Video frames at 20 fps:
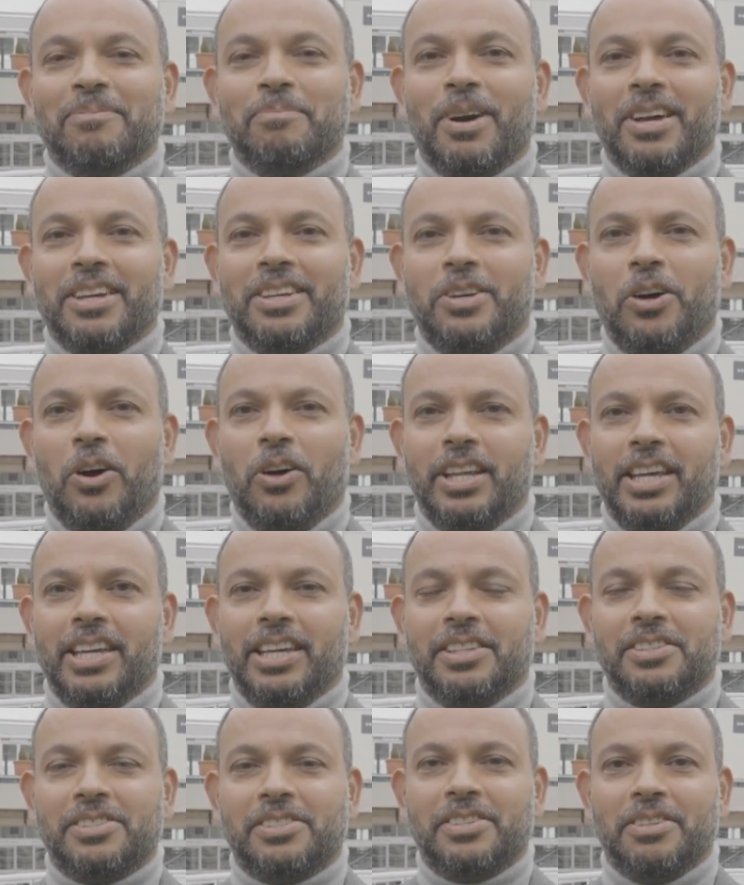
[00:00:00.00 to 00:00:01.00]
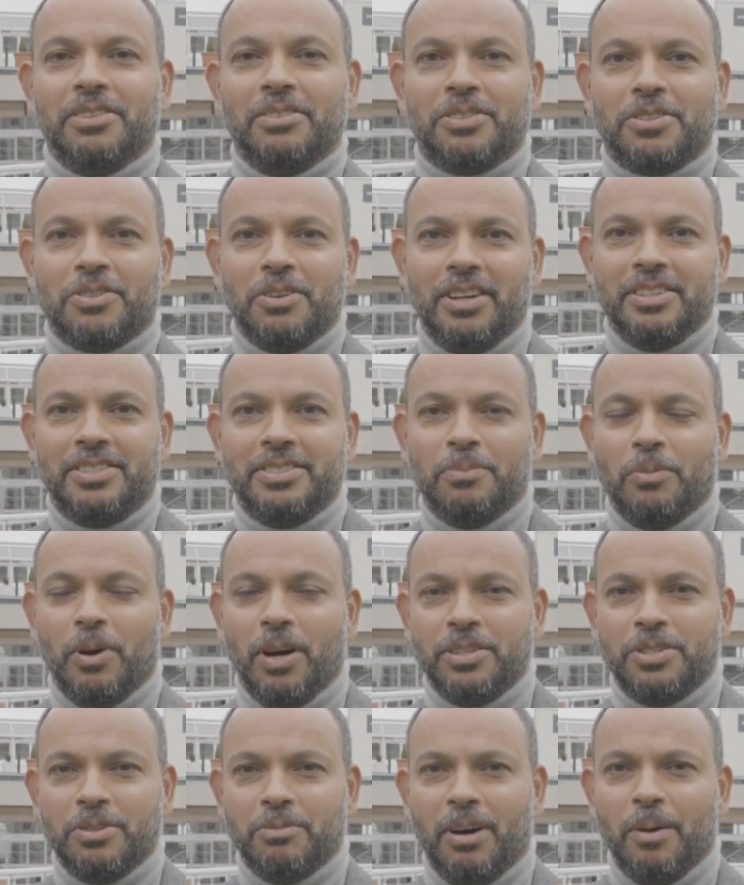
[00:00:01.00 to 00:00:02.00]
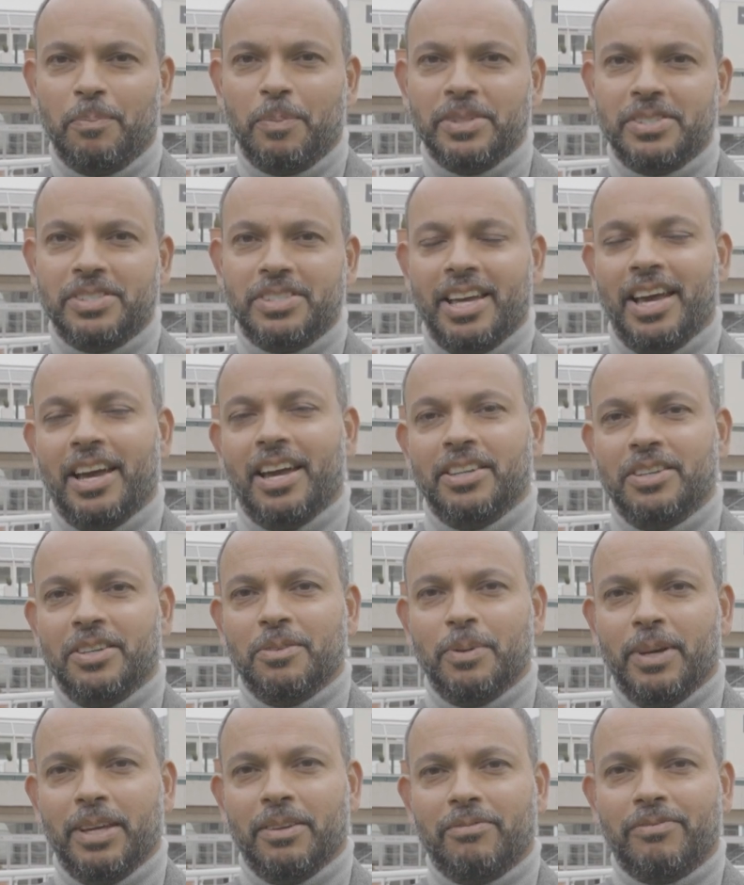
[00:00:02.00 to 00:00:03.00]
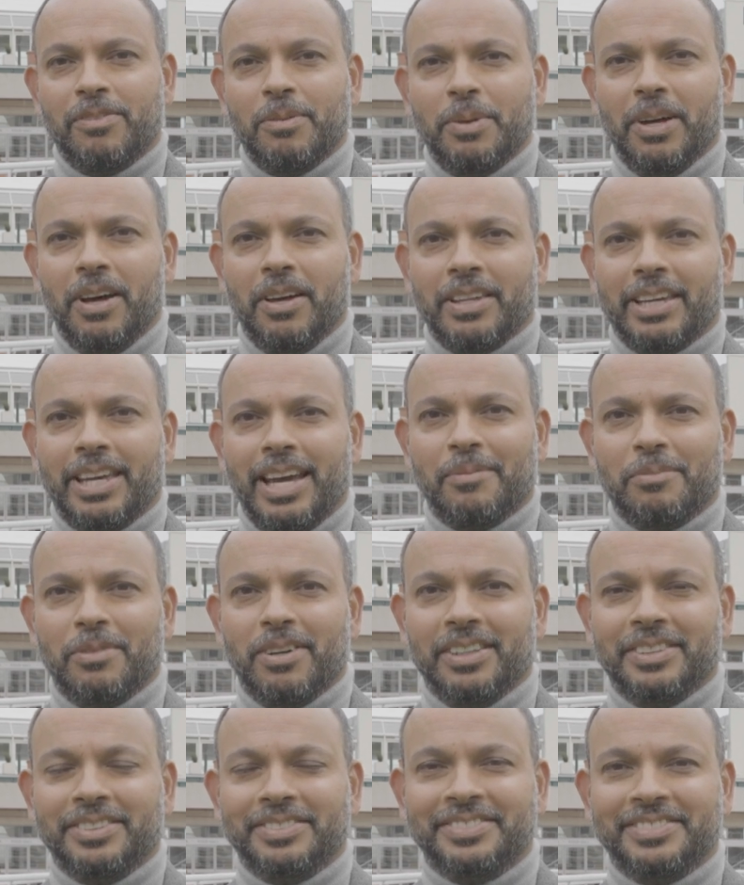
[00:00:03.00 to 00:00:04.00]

My colleagues who try to wind you up and stare at you from behind the camera.